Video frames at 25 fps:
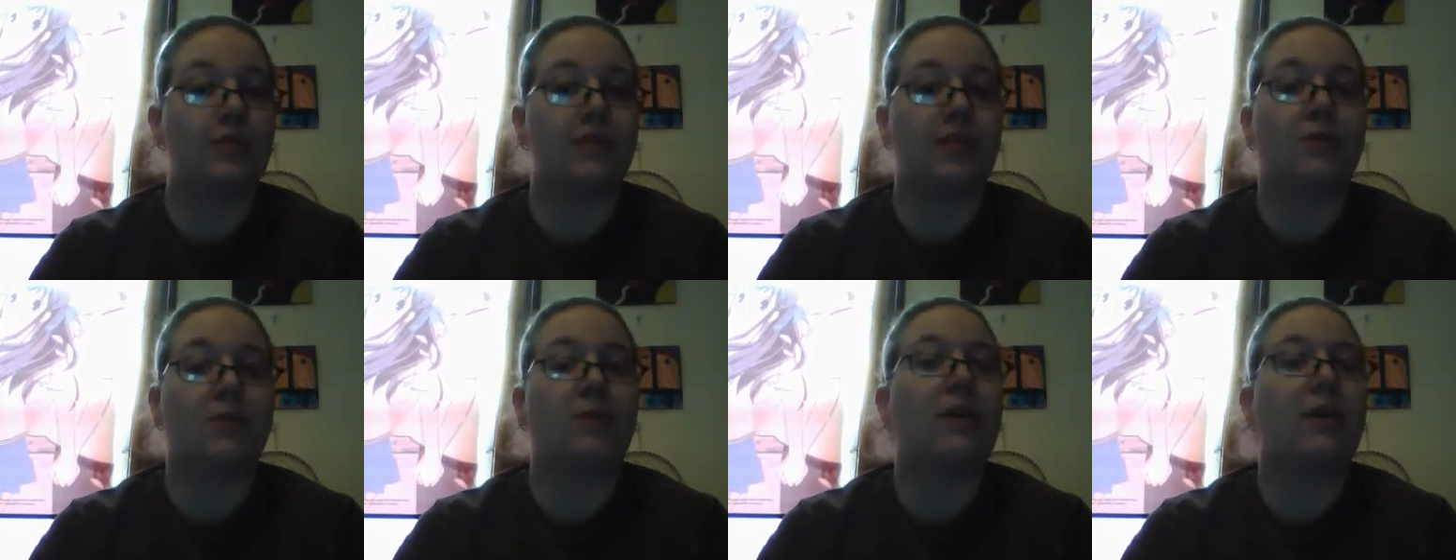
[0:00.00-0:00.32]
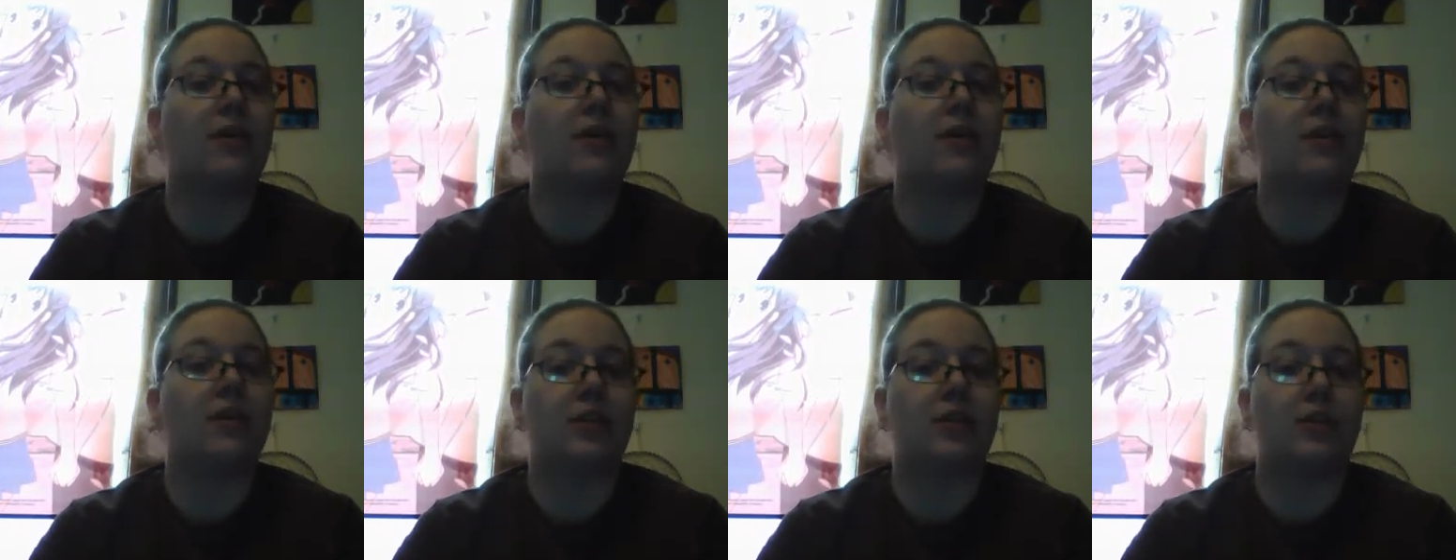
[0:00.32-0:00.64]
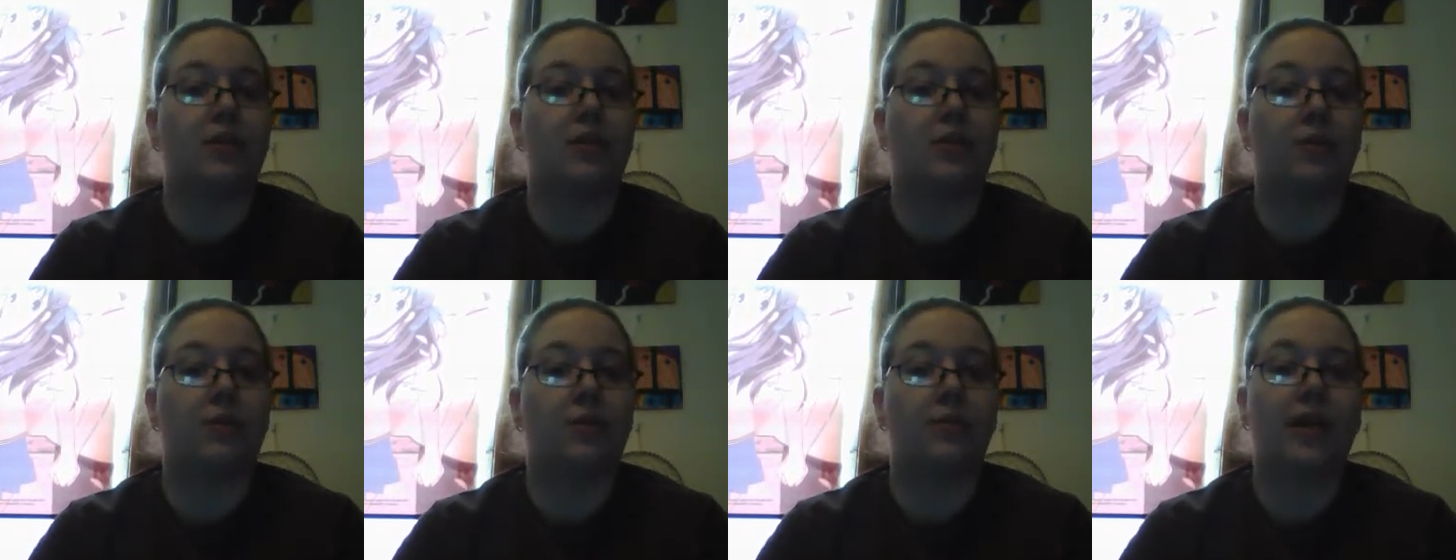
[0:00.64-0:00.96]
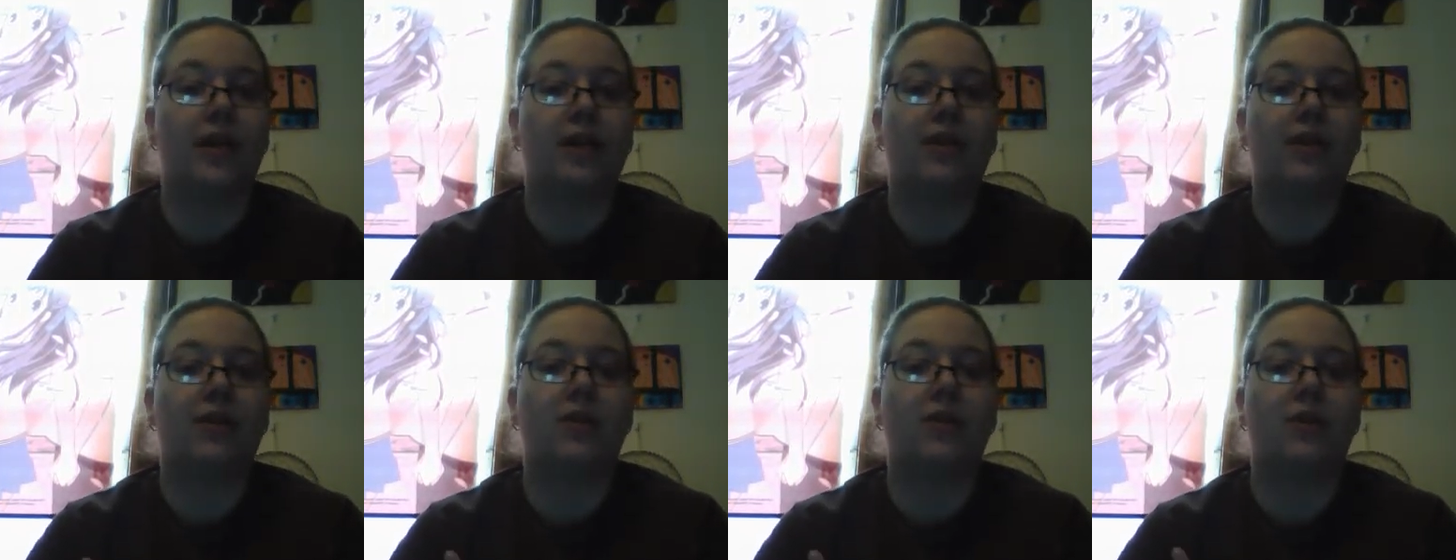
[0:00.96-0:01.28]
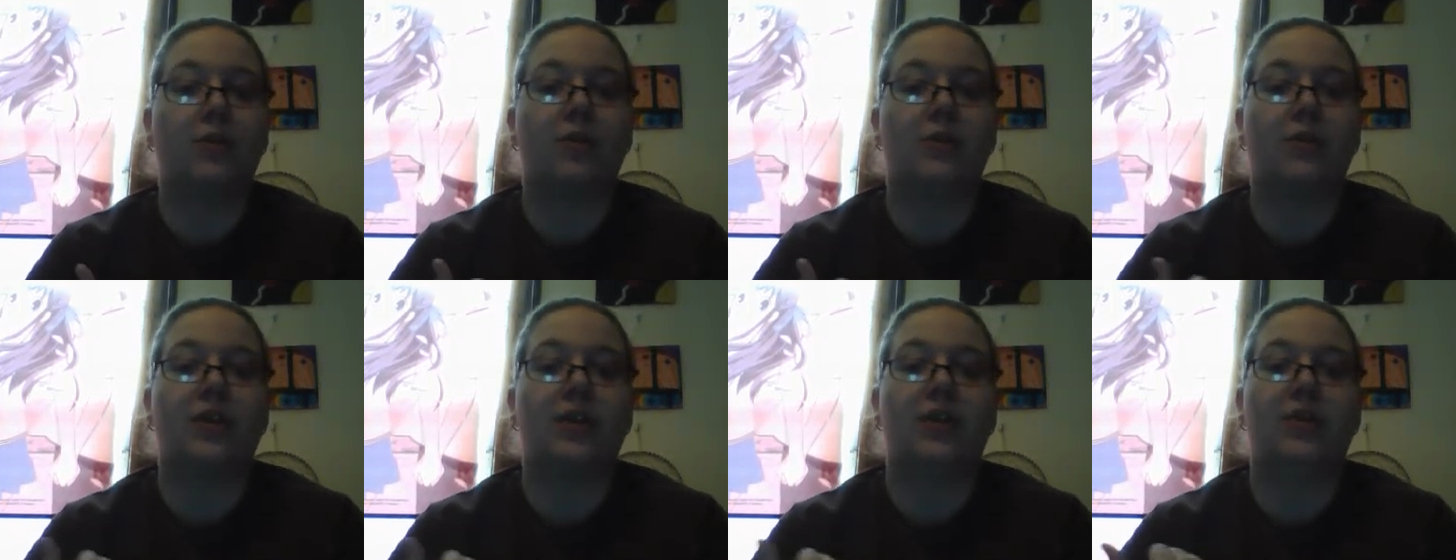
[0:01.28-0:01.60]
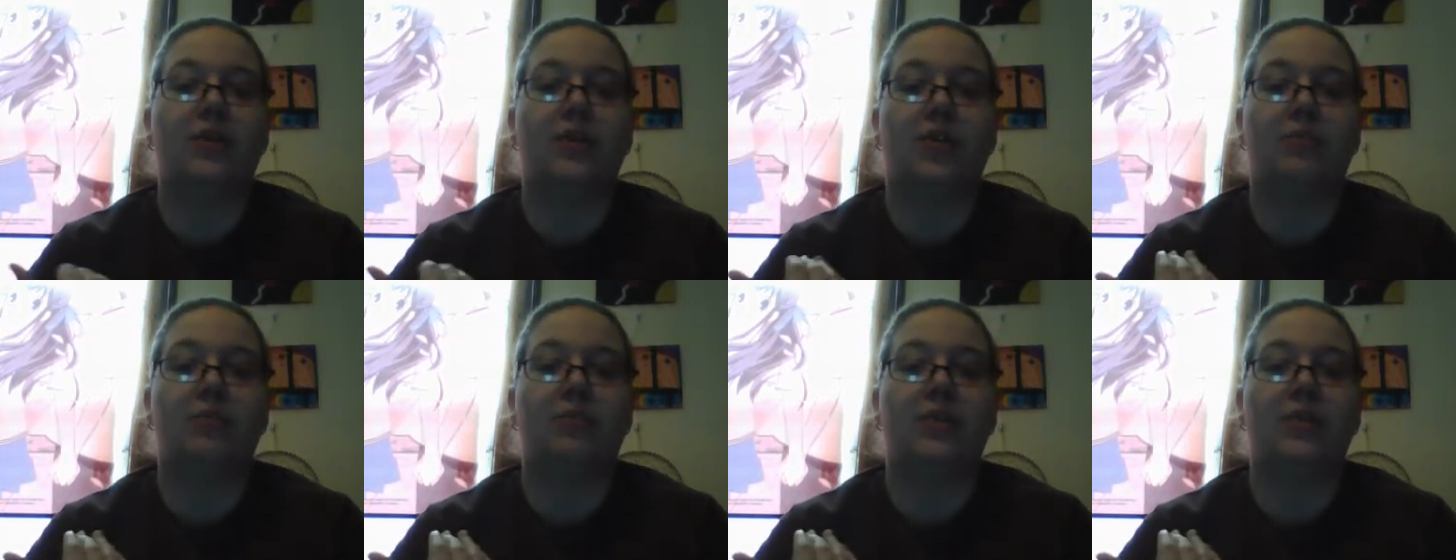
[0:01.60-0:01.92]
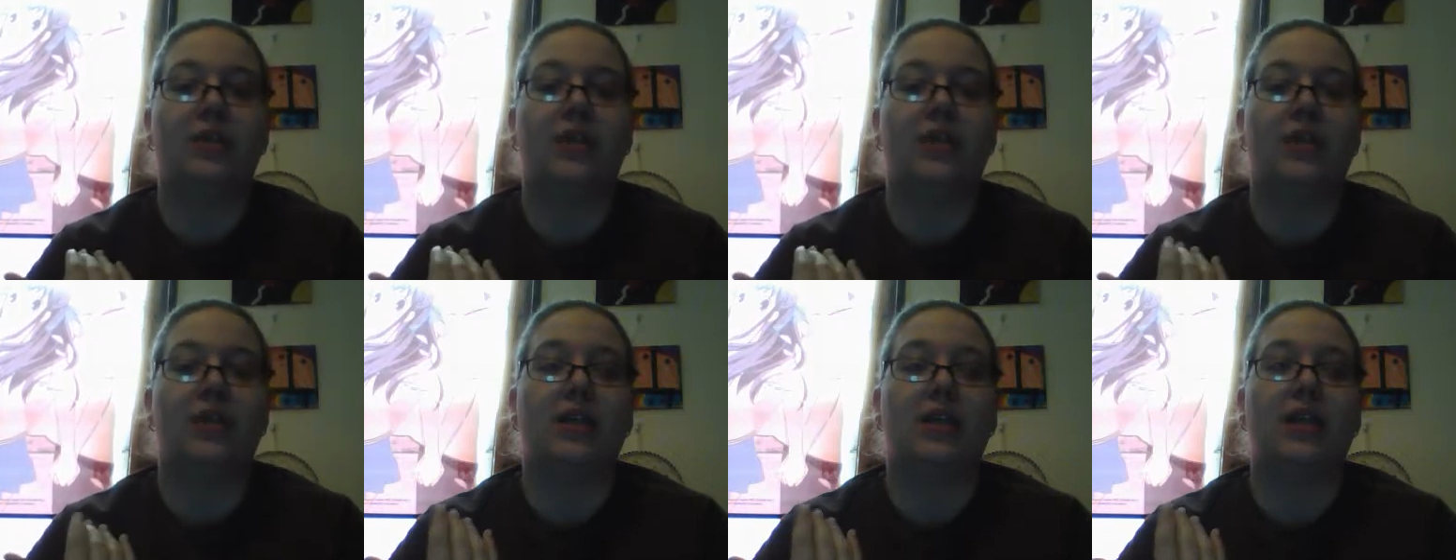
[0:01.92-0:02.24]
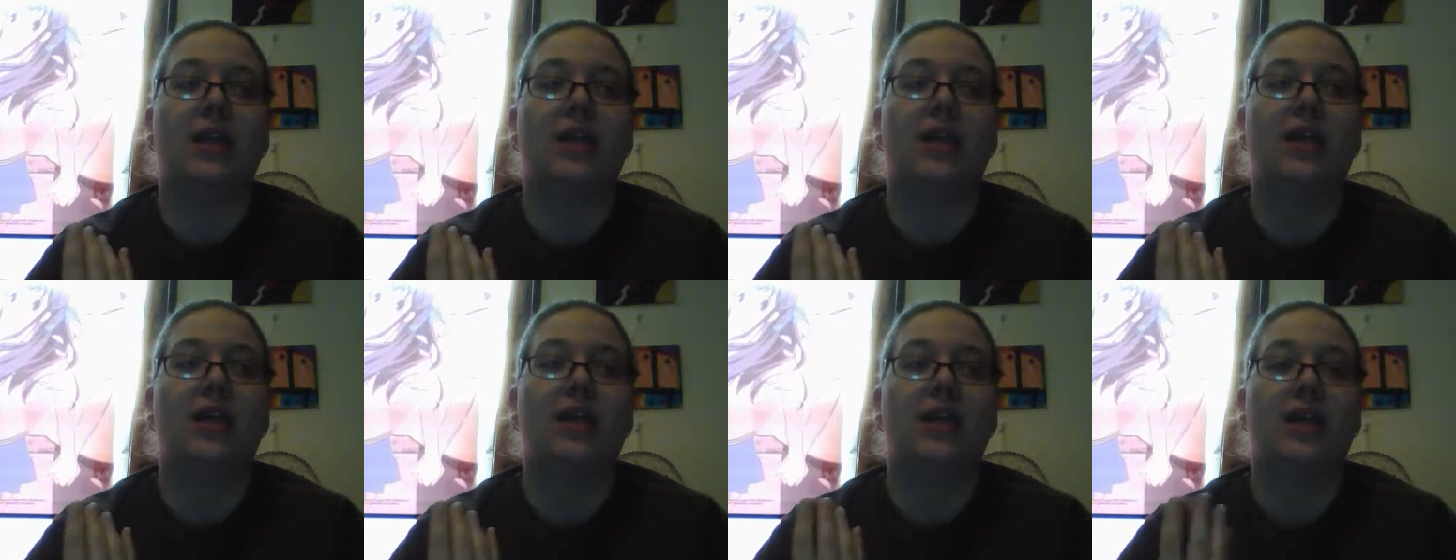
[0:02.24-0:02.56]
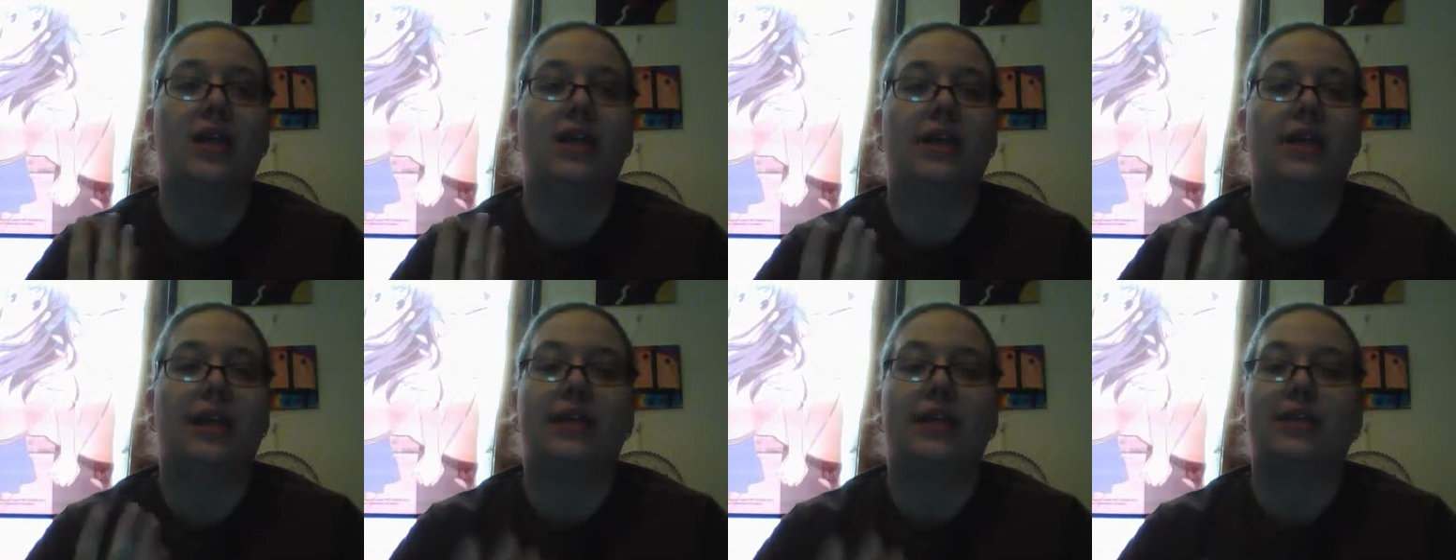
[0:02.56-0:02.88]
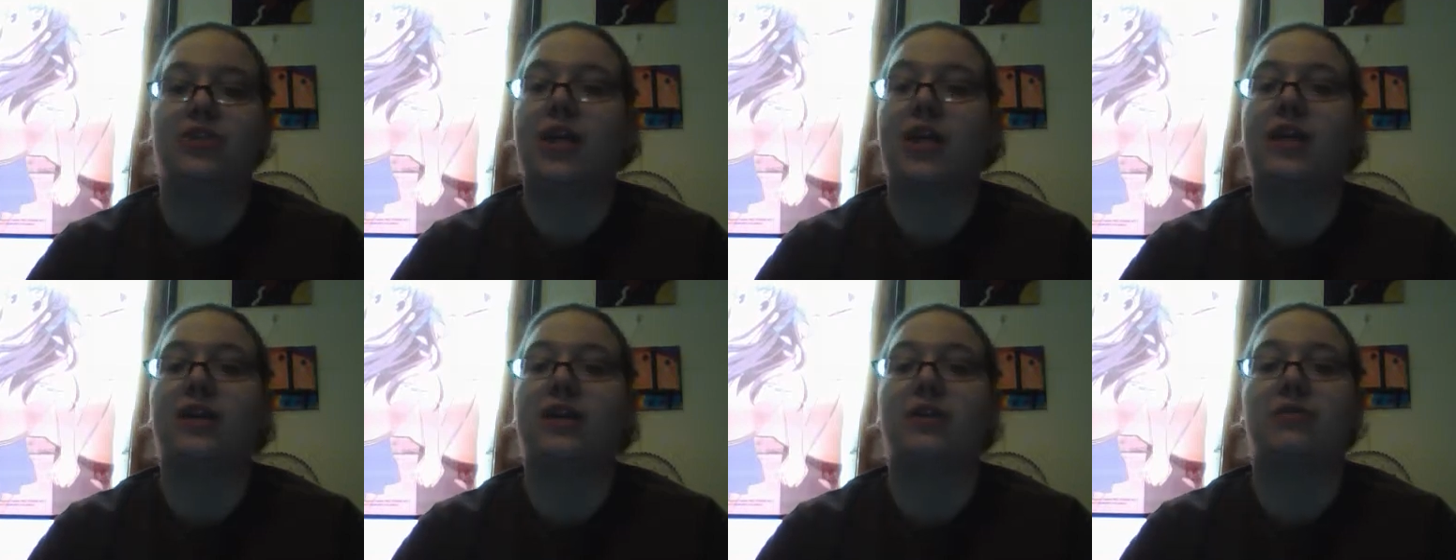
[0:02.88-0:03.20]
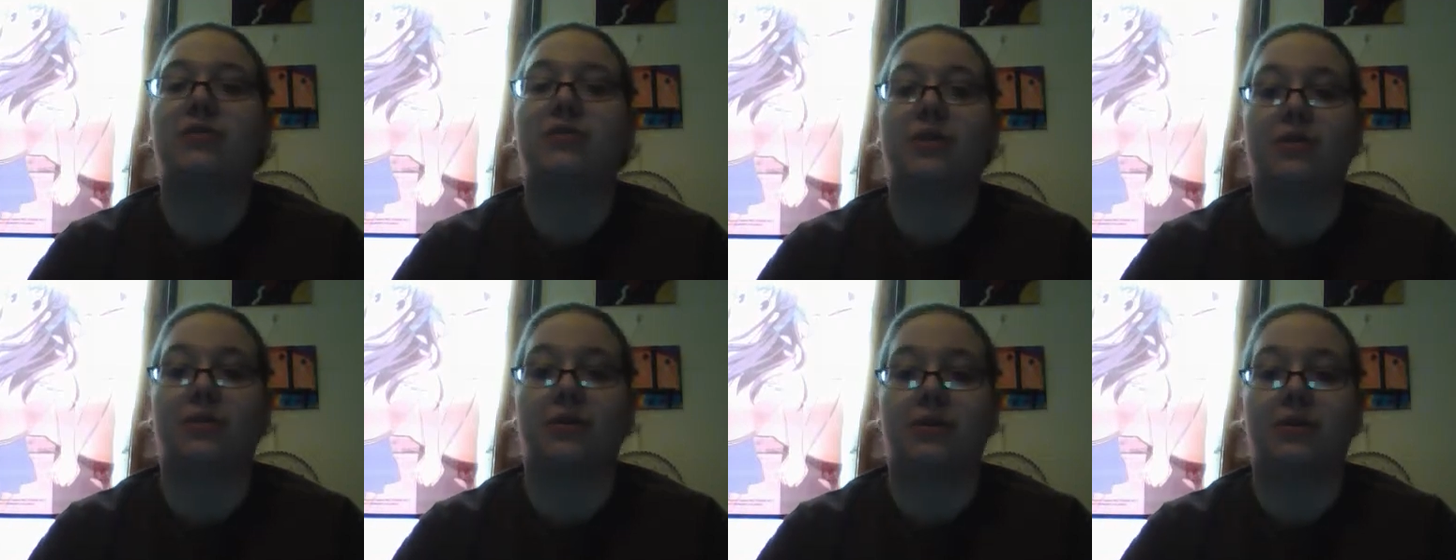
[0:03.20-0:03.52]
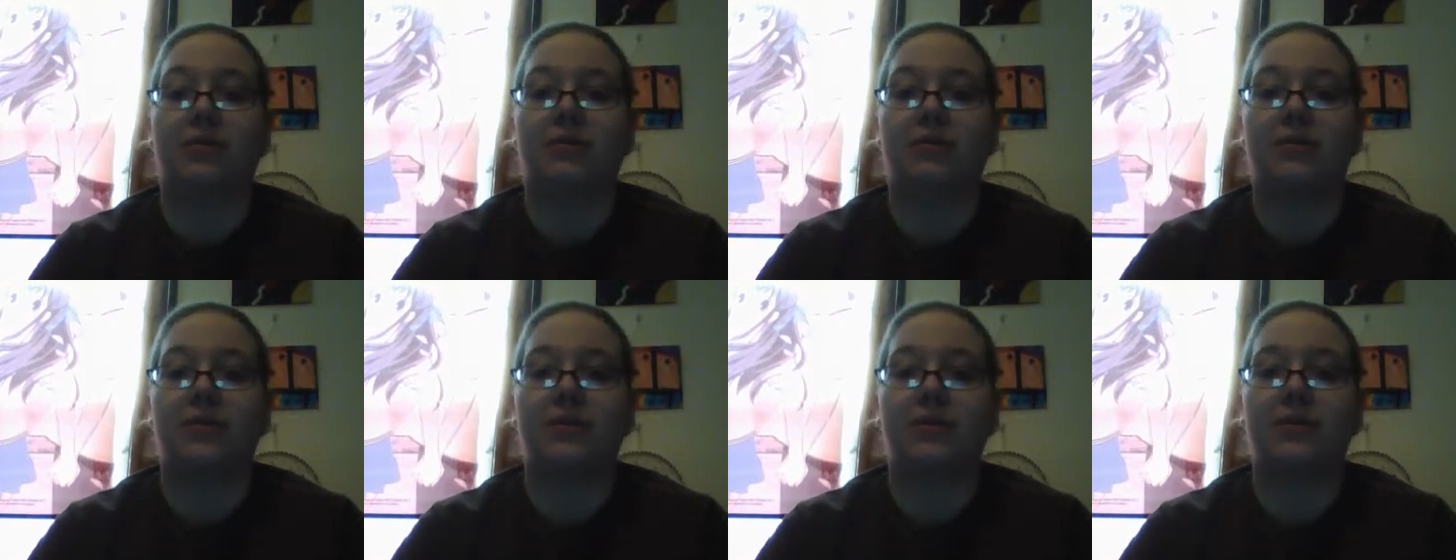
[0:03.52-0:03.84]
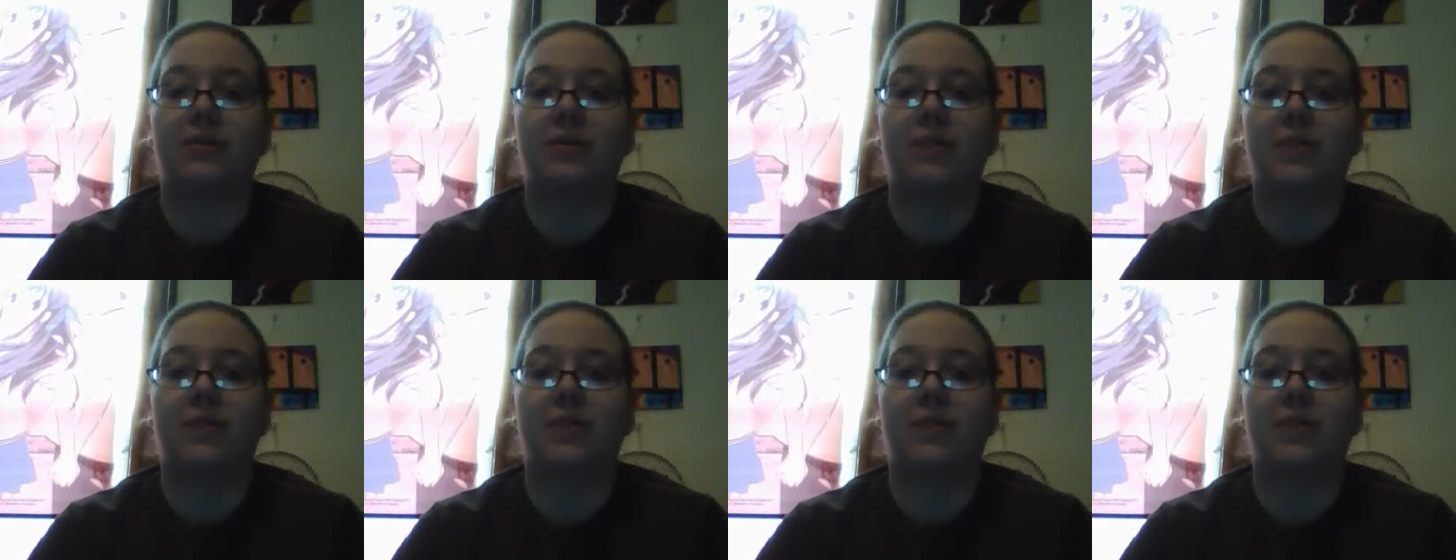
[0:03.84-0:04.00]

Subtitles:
that we already know about, or they could be like shadow totems.